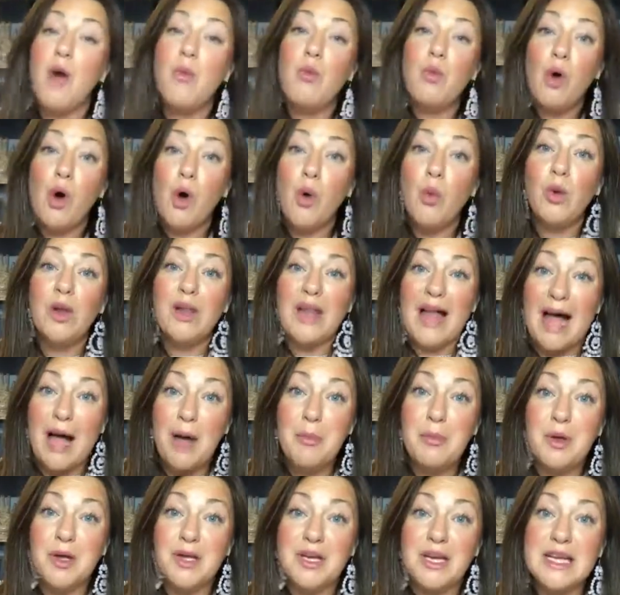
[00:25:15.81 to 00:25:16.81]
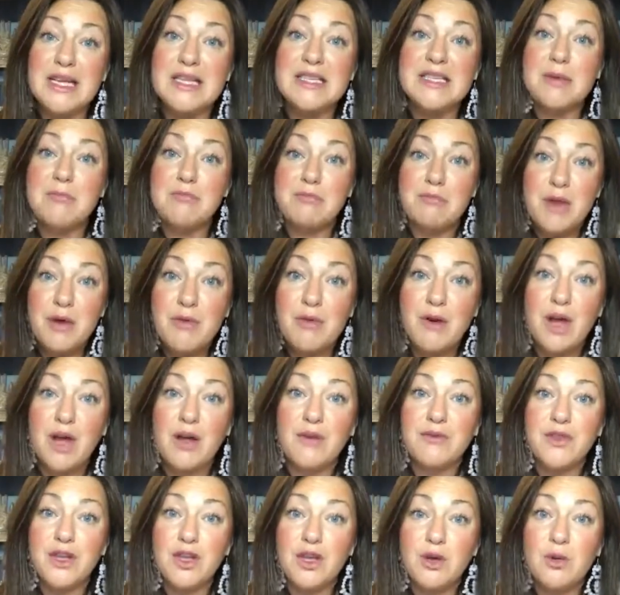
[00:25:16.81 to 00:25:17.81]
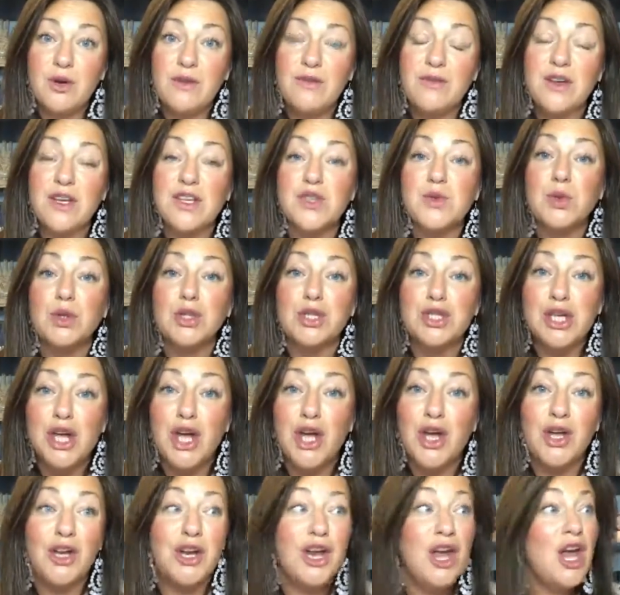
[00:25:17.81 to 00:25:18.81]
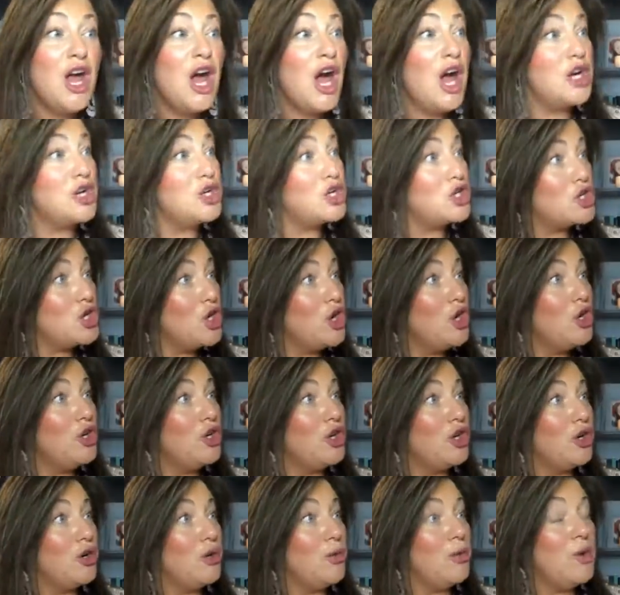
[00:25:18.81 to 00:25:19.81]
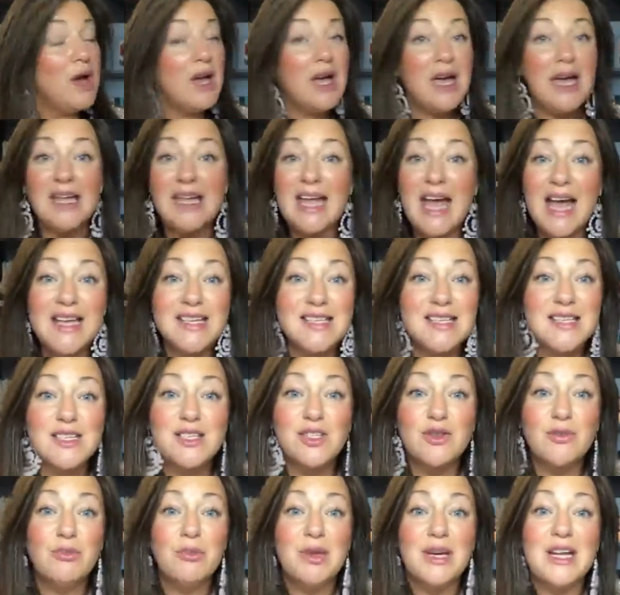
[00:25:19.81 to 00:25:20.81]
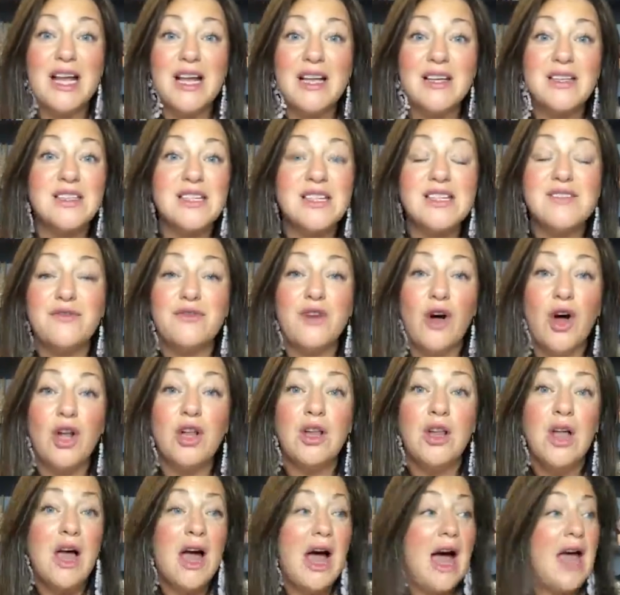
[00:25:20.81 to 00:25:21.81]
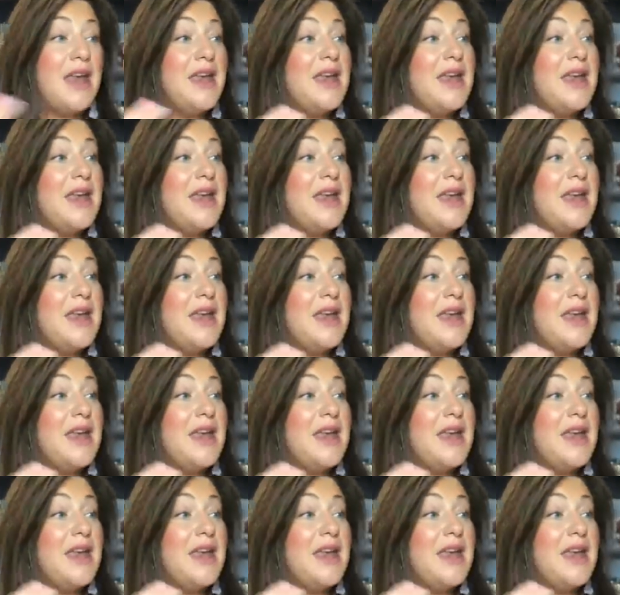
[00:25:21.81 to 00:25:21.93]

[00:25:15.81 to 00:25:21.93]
And what will happen is the mirror of the universe will turn and show you, yes, it's somebody else's fault.